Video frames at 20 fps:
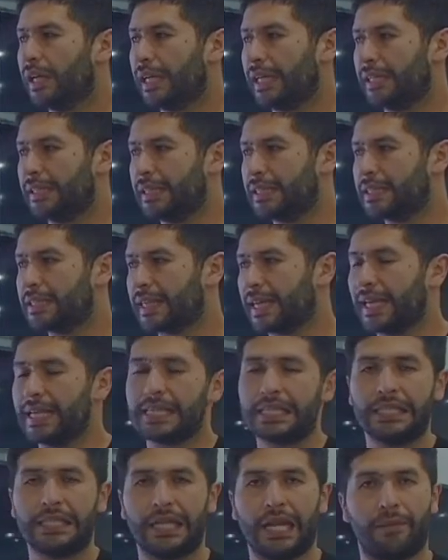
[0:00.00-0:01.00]
this case,
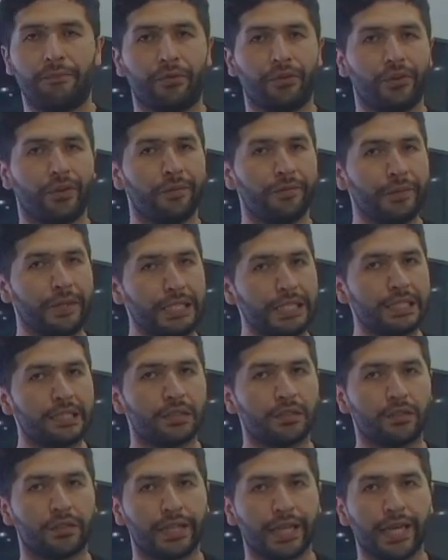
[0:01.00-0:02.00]
in number of pieces,
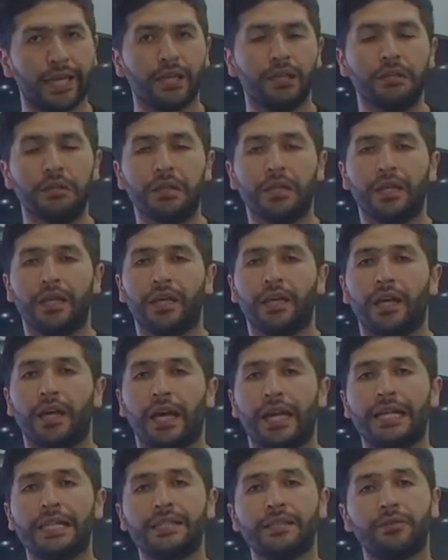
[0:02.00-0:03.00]
okay?
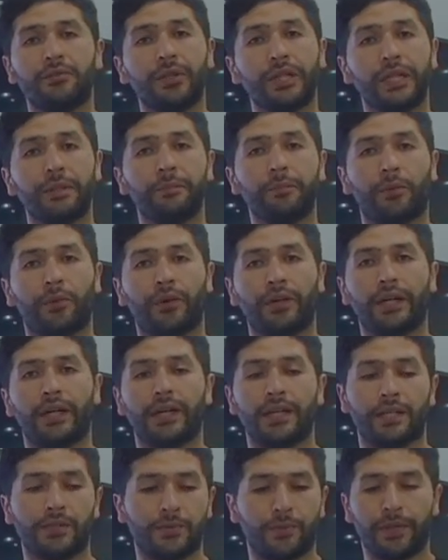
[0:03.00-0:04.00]
It's really important
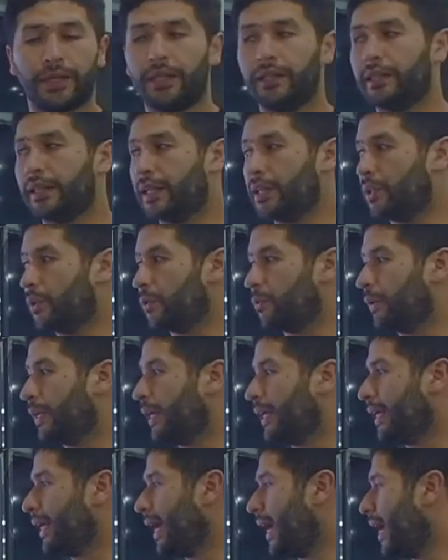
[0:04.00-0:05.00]
as well that we
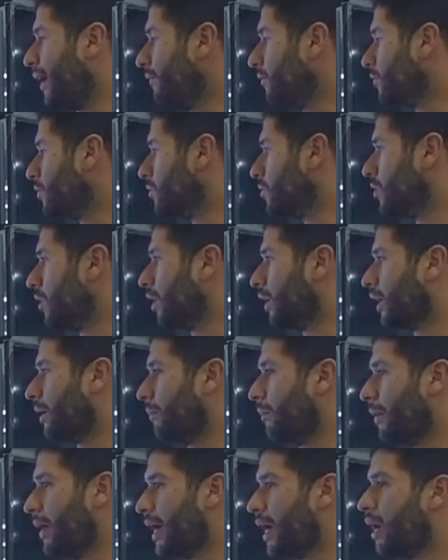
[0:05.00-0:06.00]
have to talk
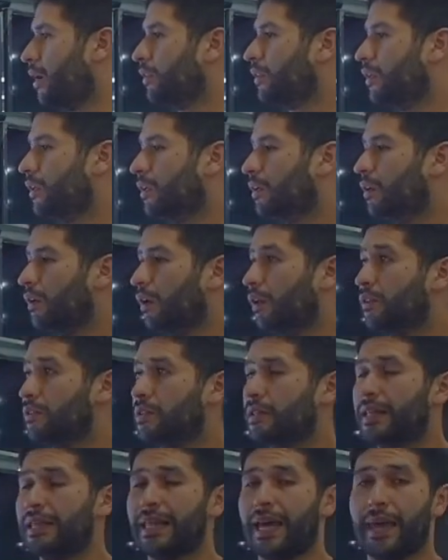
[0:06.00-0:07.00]
about also
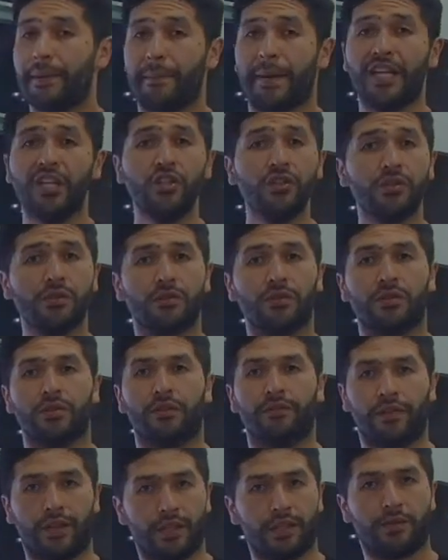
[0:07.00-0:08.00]
the dimensions
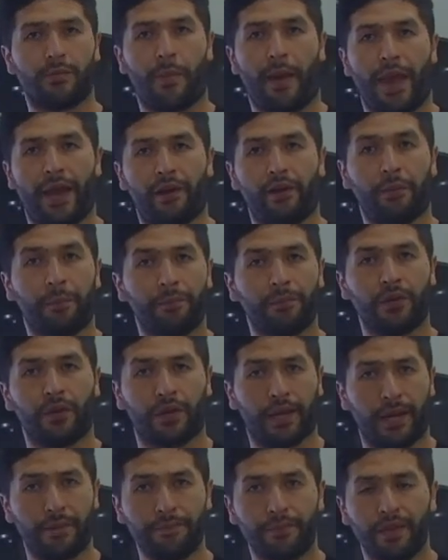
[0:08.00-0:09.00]
of this panel,
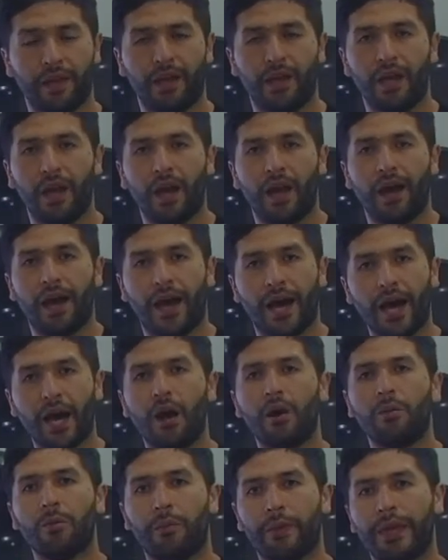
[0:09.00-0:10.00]
okay?
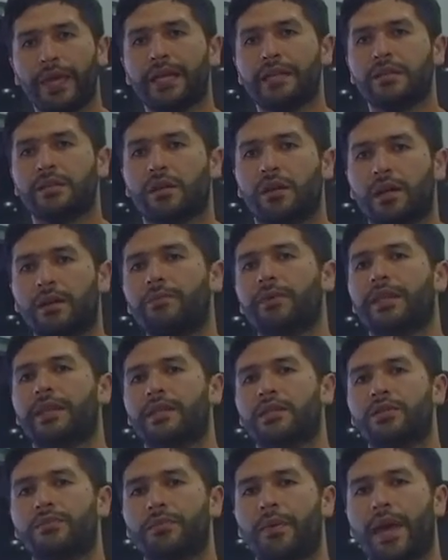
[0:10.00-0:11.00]
How big is gonna be
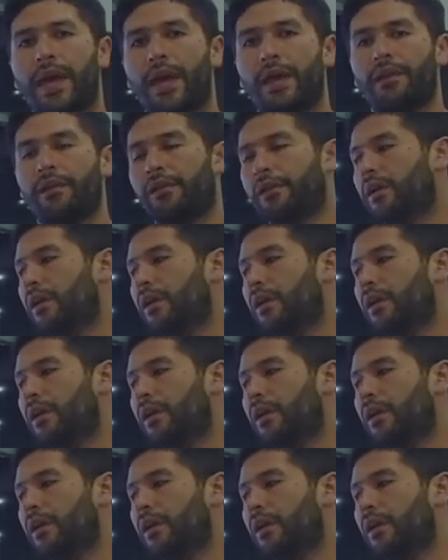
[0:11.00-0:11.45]
this panel?